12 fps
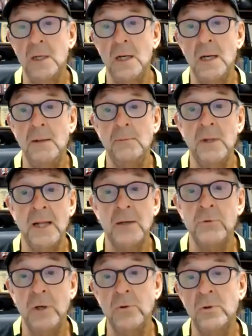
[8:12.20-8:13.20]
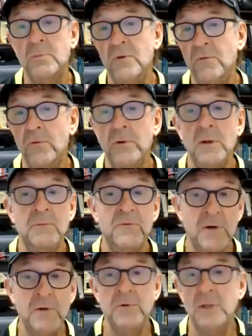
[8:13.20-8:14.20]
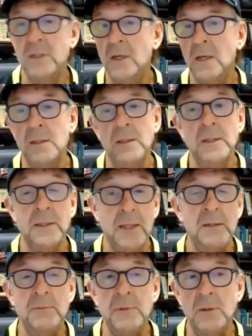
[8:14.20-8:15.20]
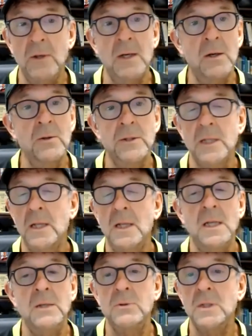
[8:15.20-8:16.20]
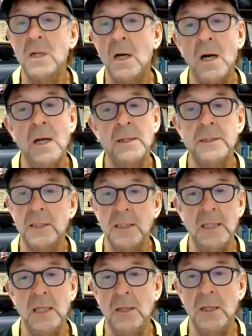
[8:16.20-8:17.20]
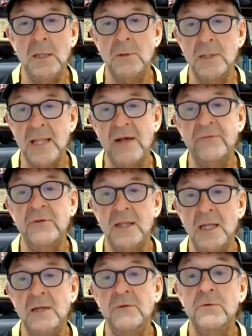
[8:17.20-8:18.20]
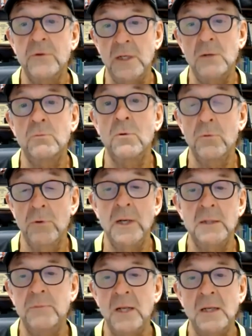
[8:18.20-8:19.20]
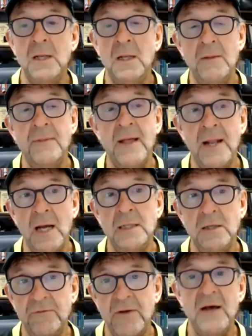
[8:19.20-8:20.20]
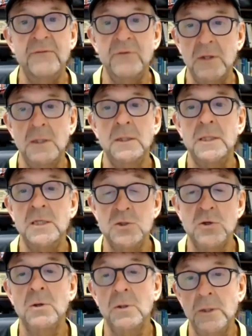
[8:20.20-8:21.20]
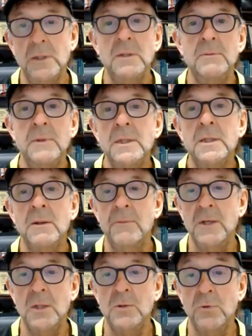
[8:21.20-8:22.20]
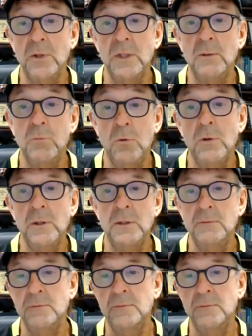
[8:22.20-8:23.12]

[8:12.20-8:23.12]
uh, black writers before him, Frederick Douglass, Ida B. Wells. He was constantly he was advocating for equal rights, but that idea of advocacy journalism is something that's really important.